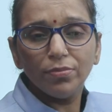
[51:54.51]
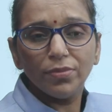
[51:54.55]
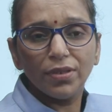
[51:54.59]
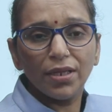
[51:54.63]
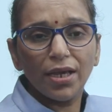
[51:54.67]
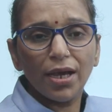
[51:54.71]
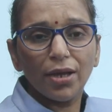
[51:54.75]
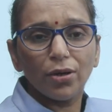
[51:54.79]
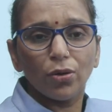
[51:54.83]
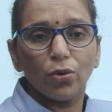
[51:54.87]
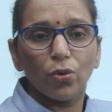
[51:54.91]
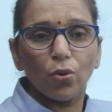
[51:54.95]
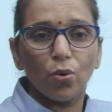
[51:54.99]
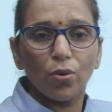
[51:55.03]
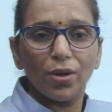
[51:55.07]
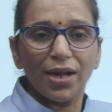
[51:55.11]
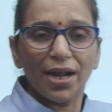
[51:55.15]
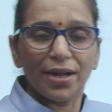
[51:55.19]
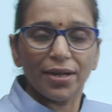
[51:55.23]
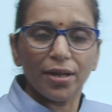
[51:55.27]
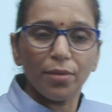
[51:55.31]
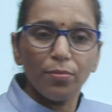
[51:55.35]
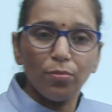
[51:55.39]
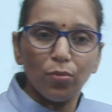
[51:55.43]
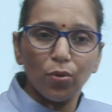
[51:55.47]
They are grown
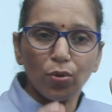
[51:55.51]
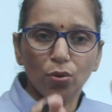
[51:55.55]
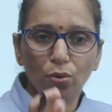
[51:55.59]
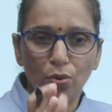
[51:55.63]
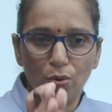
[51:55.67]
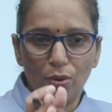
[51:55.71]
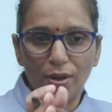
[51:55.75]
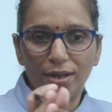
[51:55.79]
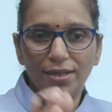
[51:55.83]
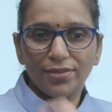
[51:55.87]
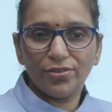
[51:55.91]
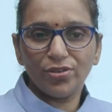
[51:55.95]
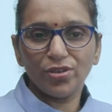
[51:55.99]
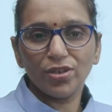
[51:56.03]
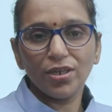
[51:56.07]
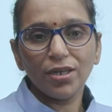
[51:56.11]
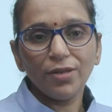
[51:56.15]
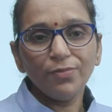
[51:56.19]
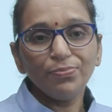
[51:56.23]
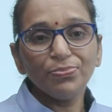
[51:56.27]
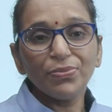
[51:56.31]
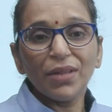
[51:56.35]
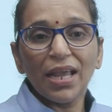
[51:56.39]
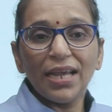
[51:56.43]
at a monoculture.